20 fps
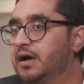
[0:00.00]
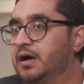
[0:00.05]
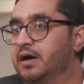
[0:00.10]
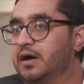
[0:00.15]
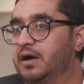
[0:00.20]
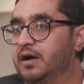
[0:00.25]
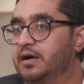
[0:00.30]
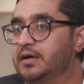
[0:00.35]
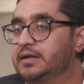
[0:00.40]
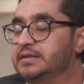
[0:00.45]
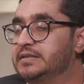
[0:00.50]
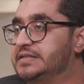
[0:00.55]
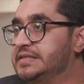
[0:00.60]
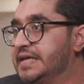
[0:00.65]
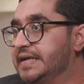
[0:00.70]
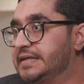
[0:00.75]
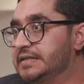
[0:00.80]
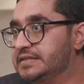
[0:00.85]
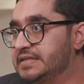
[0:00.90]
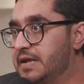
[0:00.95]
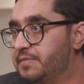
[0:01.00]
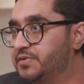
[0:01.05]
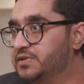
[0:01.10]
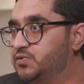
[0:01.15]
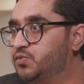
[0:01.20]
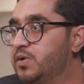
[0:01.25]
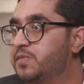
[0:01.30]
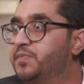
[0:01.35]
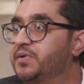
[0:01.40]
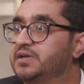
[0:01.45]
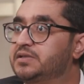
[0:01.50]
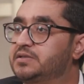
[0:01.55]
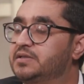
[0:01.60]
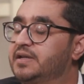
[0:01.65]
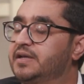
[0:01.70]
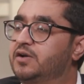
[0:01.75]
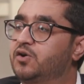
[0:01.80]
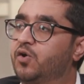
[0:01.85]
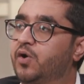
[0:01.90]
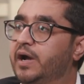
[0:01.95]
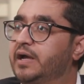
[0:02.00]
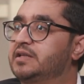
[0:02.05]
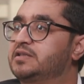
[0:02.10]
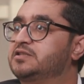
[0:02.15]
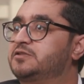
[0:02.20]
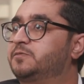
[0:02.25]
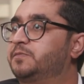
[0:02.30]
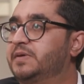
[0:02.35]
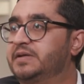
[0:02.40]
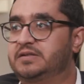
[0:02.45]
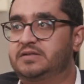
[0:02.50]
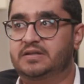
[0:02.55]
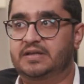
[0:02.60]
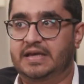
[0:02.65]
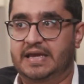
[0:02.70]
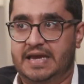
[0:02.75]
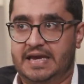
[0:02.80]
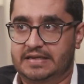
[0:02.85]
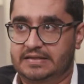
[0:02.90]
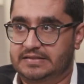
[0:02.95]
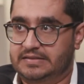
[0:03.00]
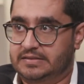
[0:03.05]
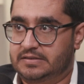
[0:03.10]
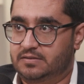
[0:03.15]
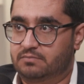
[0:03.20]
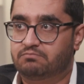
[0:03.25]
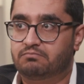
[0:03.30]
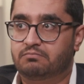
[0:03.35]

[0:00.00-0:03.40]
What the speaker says: The second step is we personally go in, speak to the guest,